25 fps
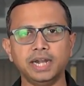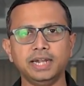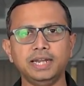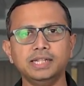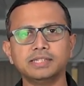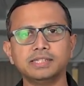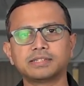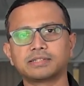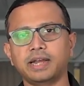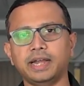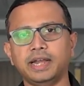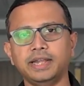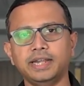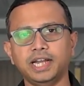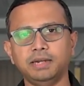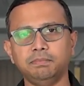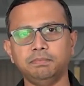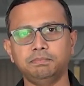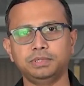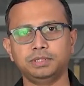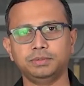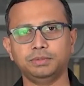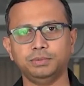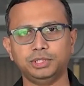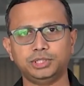deals lined
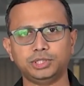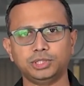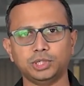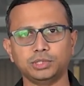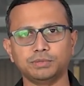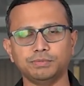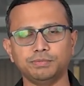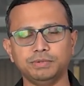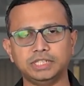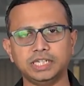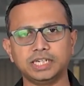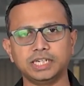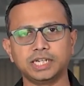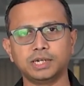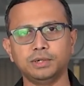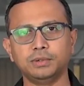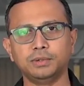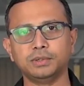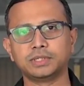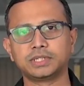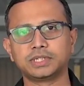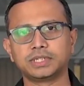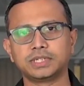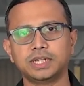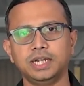up, which
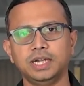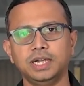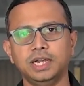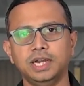includes